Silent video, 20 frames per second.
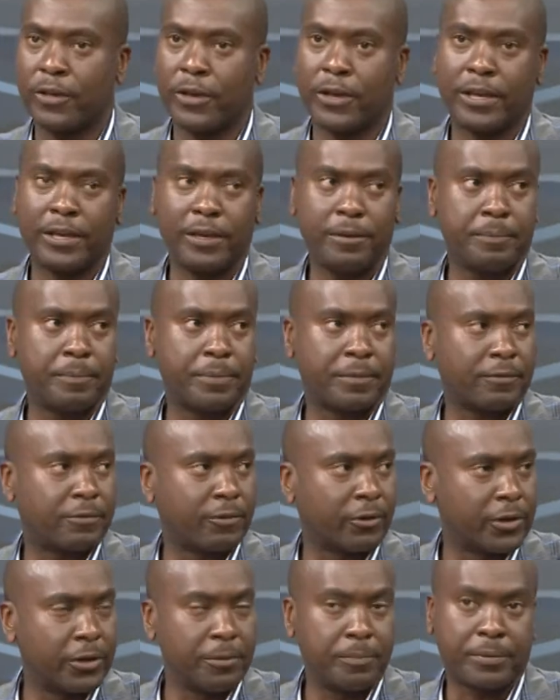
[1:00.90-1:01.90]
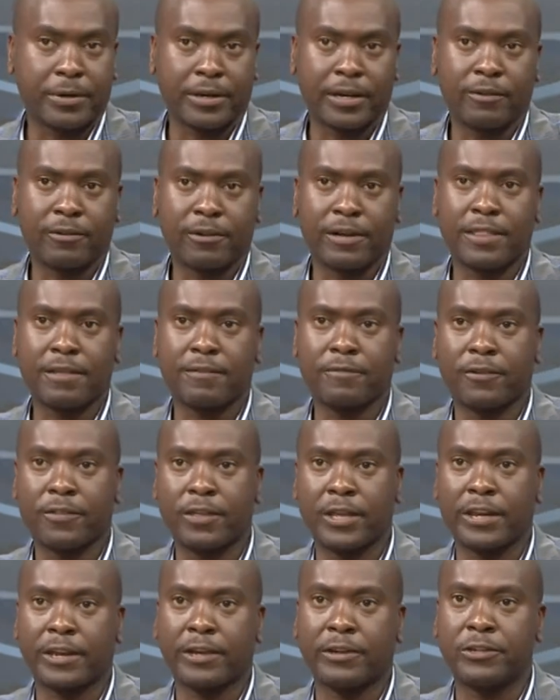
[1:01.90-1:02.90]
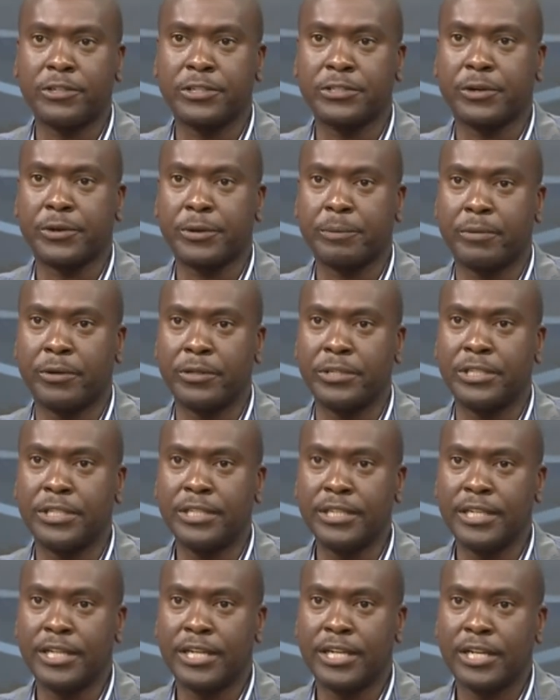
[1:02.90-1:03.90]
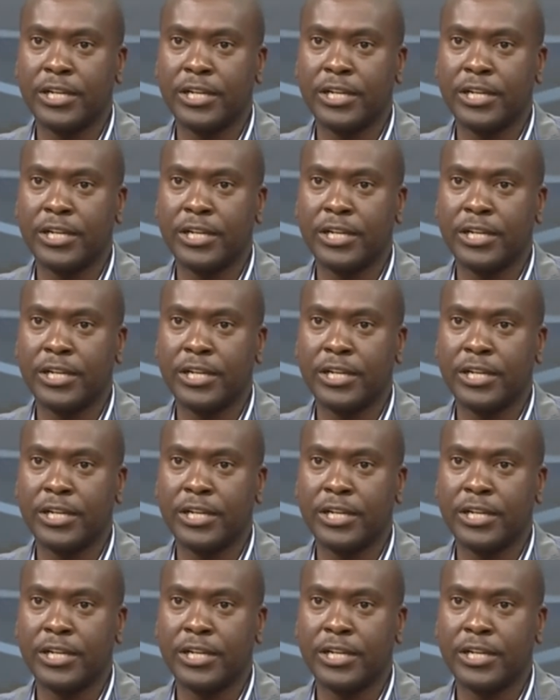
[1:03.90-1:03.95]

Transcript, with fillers: the, for EPRA, or rather for the regulatory body,